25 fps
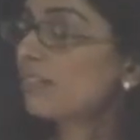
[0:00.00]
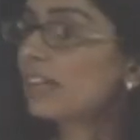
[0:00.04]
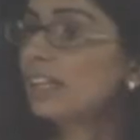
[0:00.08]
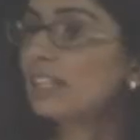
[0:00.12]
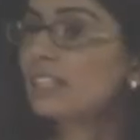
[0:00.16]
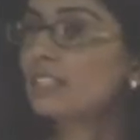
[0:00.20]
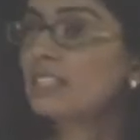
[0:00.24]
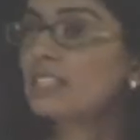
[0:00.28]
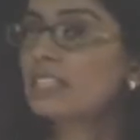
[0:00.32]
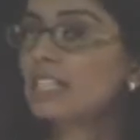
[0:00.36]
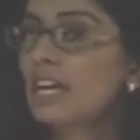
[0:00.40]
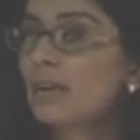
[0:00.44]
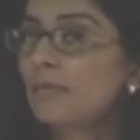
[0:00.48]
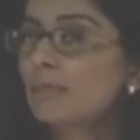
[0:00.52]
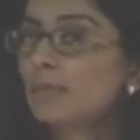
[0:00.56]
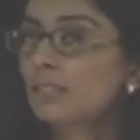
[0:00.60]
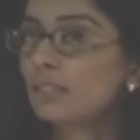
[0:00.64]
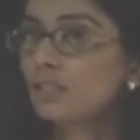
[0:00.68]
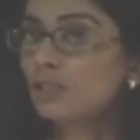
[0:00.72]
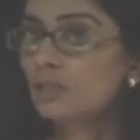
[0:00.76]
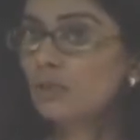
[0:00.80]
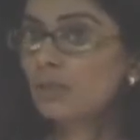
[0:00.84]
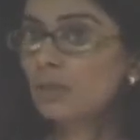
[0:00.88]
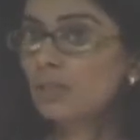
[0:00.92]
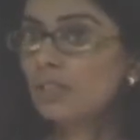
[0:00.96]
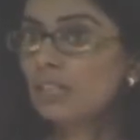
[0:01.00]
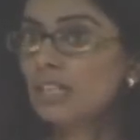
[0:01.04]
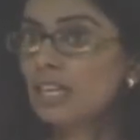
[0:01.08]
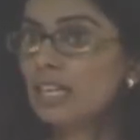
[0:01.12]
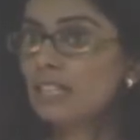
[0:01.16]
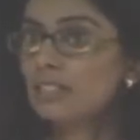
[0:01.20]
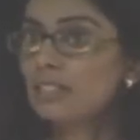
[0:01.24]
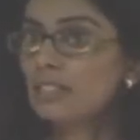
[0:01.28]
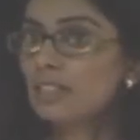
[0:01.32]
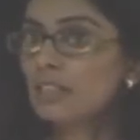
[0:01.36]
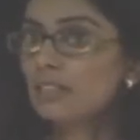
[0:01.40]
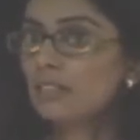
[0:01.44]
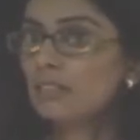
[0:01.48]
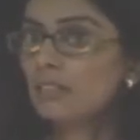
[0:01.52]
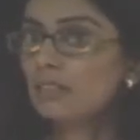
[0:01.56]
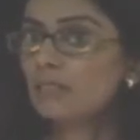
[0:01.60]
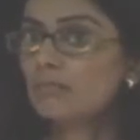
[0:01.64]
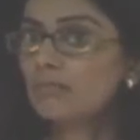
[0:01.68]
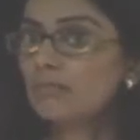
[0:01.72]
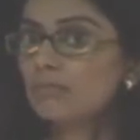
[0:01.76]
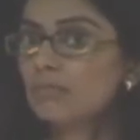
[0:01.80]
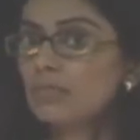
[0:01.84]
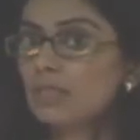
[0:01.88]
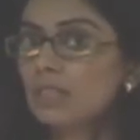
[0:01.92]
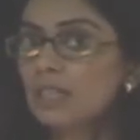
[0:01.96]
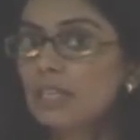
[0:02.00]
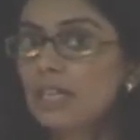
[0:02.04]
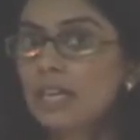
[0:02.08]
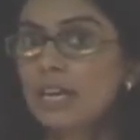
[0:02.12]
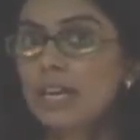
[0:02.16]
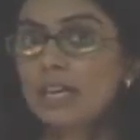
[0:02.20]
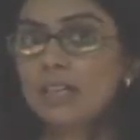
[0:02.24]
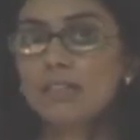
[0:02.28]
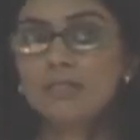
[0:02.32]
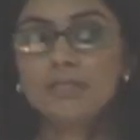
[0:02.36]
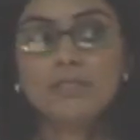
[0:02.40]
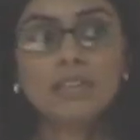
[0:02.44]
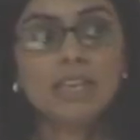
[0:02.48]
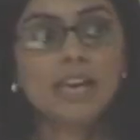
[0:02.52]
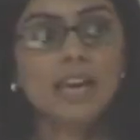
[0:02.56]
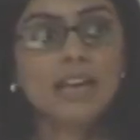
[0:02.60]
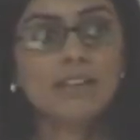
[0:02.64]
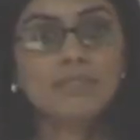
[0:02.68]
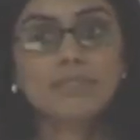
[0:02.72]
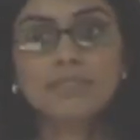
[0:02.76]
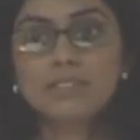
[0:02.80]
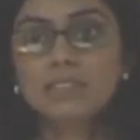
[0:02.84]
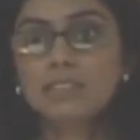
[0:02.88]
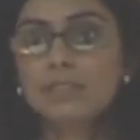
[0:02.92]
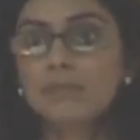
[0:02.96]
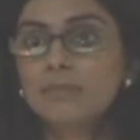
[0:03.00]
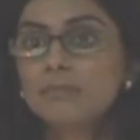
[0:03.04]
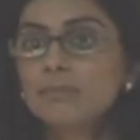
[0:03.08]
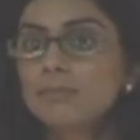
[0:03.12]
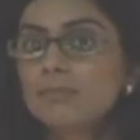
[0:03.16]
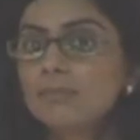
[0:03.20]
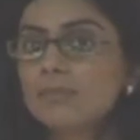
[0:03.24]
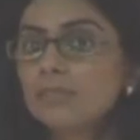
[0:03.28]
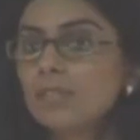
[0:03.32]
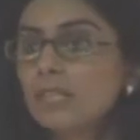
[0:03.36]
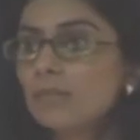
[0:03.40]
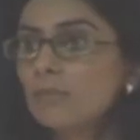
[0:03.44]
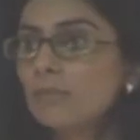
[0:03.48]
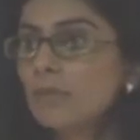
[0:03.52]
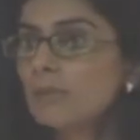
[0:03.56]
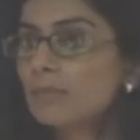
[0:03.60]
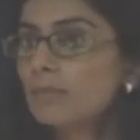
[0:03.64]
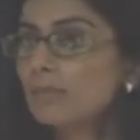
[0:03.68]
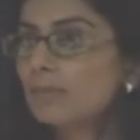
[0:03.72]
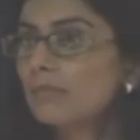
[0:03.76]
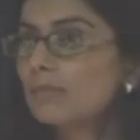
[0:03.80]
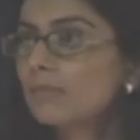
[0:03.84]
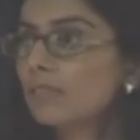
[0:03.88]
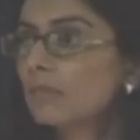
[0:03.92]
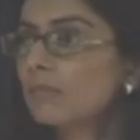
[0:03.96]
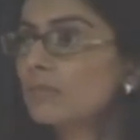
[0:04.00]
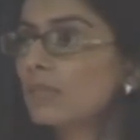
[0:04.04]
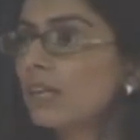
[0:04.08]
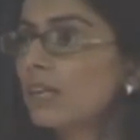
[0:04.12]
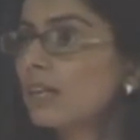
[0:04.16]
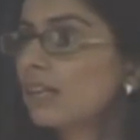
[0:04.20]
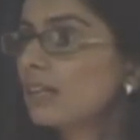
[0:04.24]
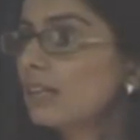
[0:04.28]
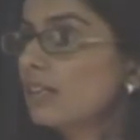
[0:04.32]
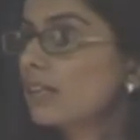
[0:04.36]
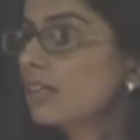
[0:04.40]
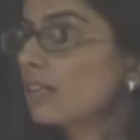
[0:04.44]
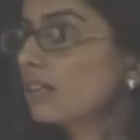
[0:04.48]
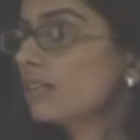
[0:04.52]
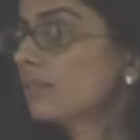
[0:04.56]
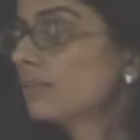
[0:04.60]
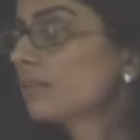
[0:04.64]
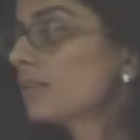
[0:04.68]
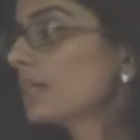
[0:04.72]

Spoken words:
well-established organization, and we have some great people from there here,